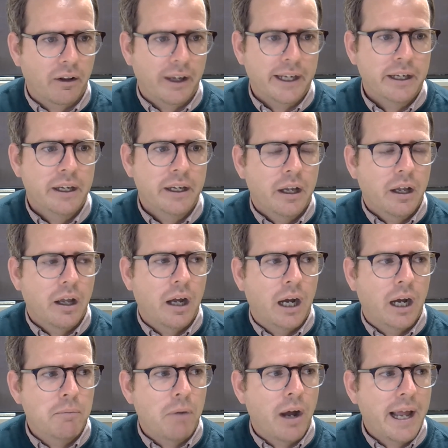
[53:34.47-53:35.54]
Like
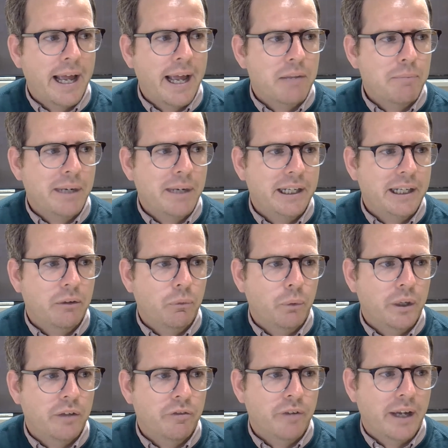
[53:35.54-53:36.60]
um, I had a meeting
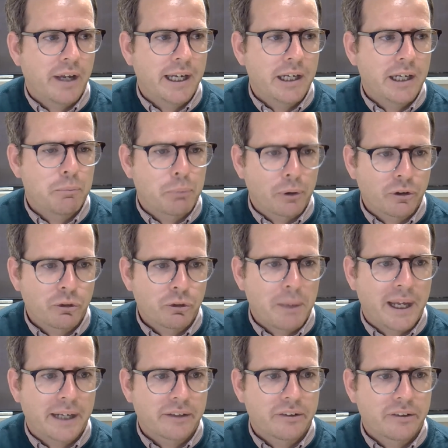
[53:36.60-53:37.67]
with a
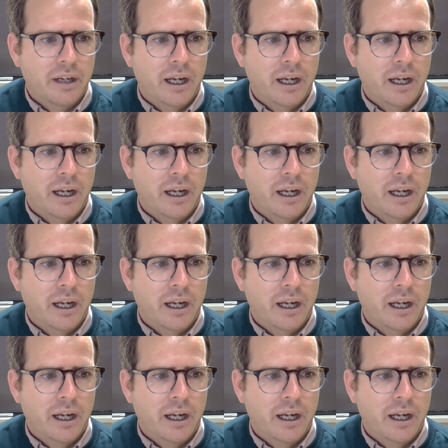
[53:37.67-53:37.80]
prospect,